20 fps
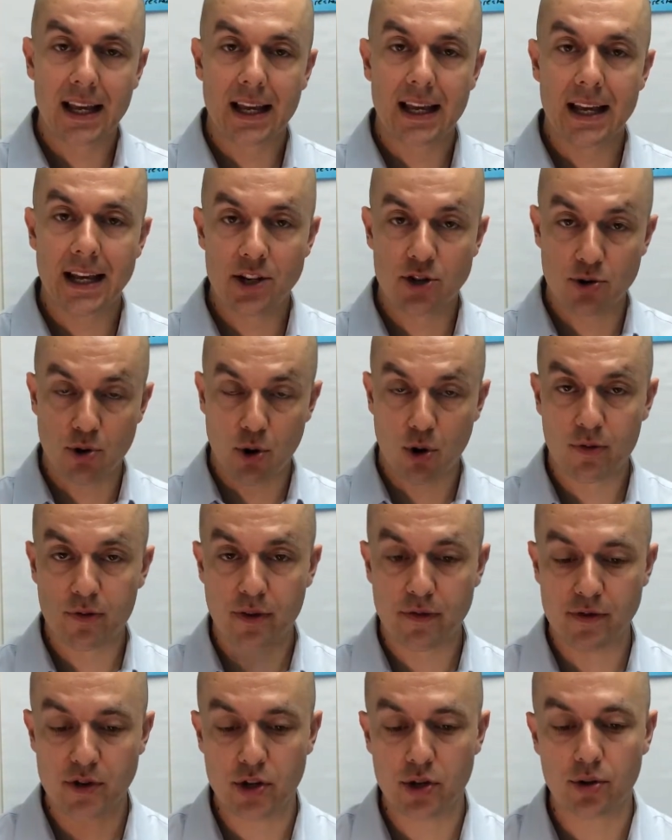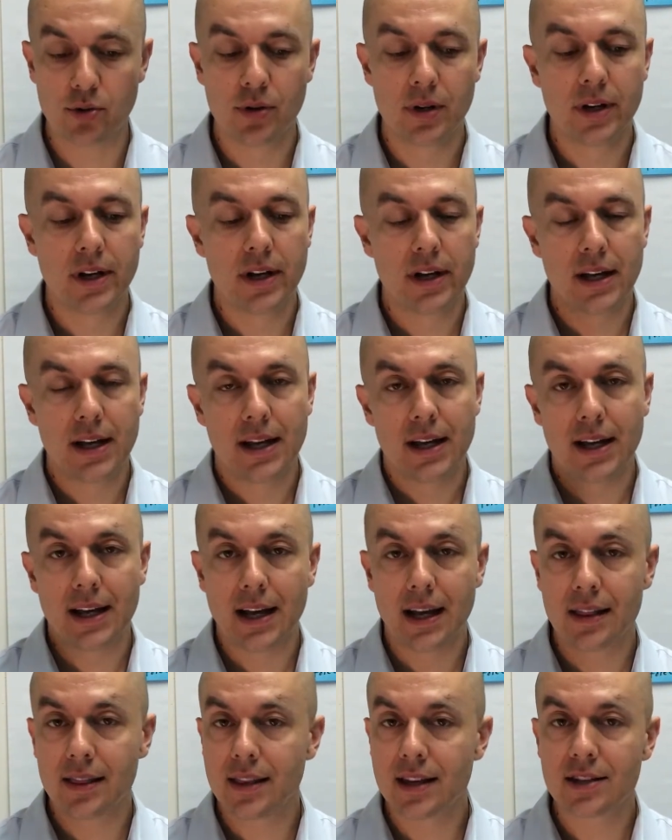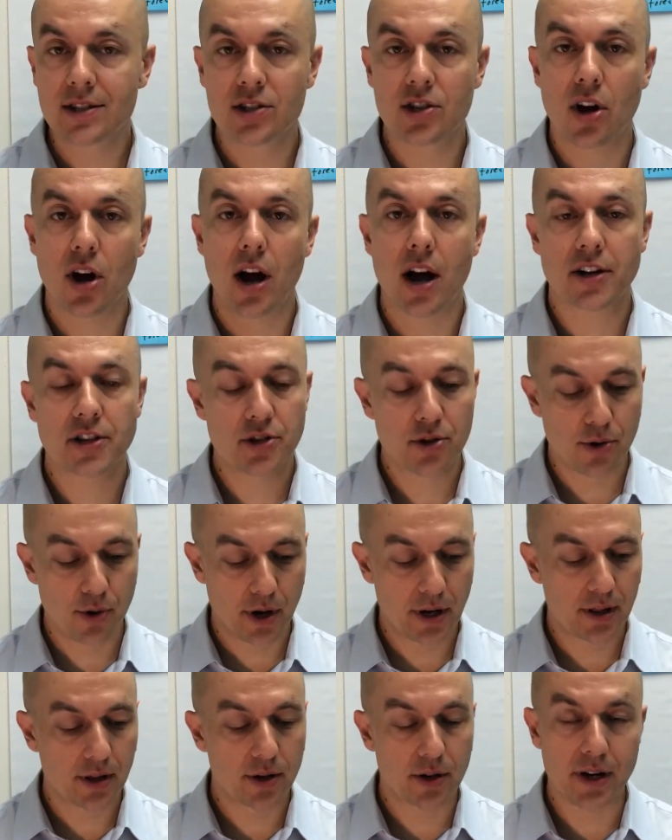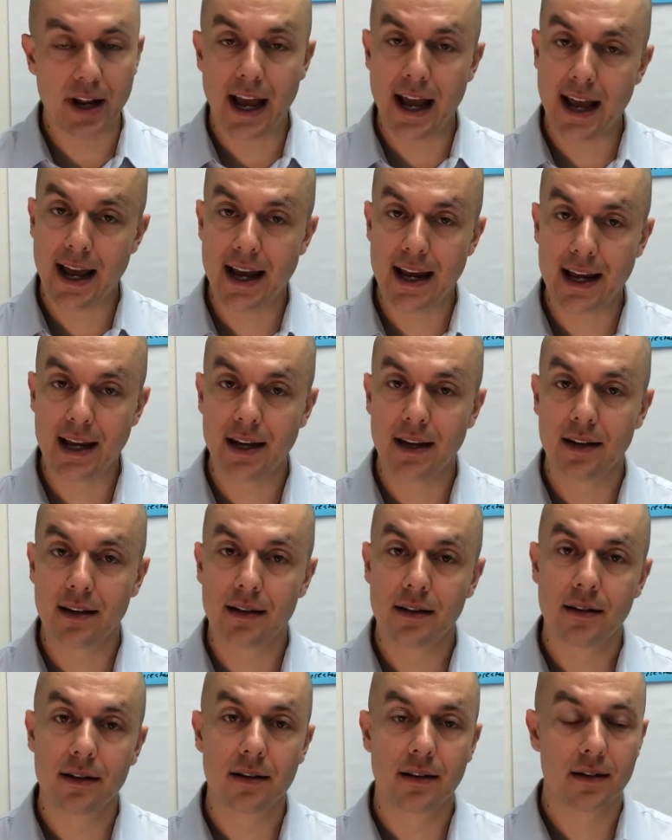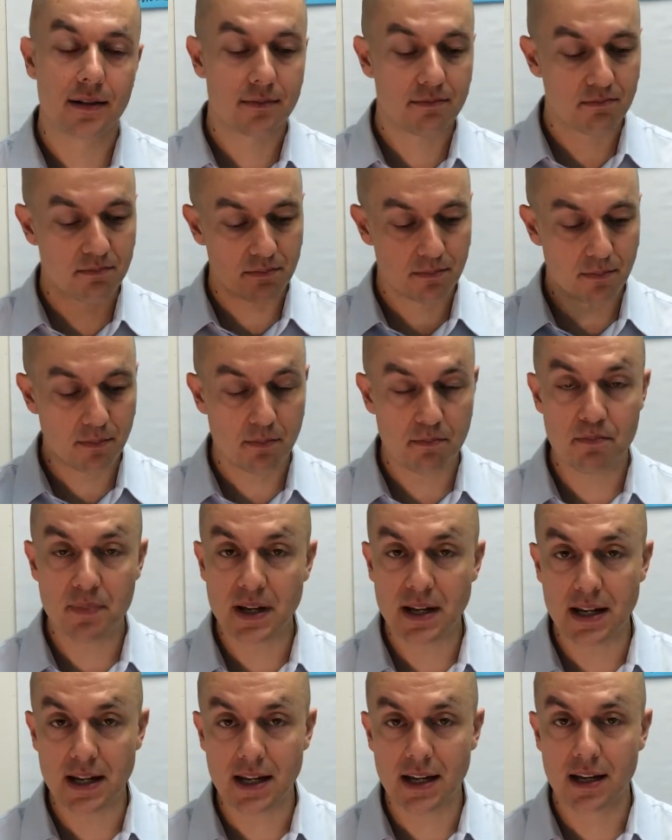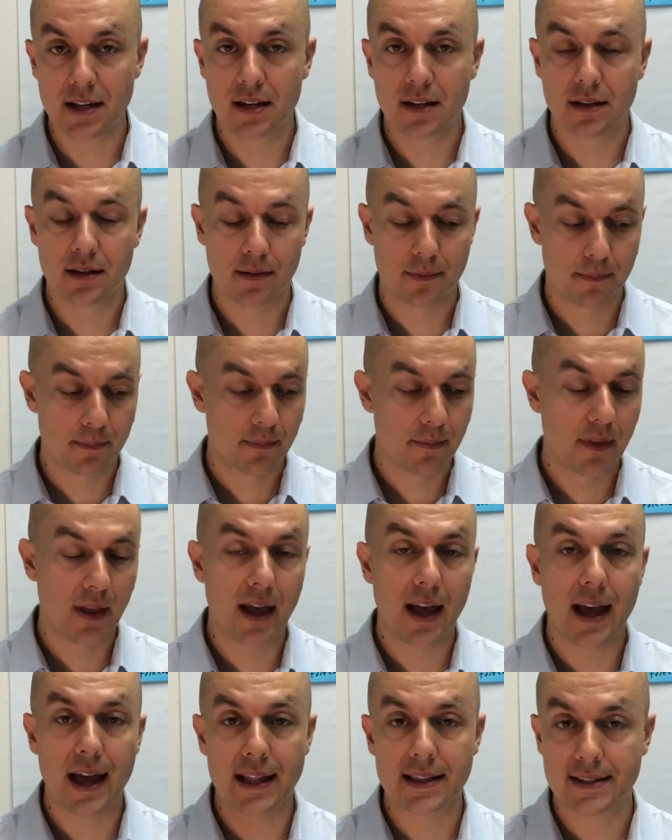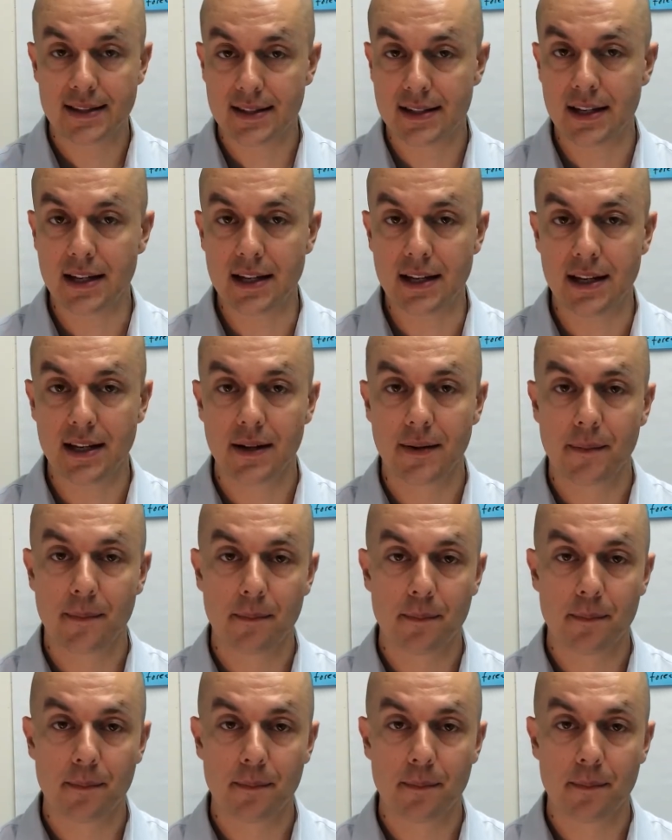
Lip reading: in your overview, in this talk you're going to learn A, B, and C.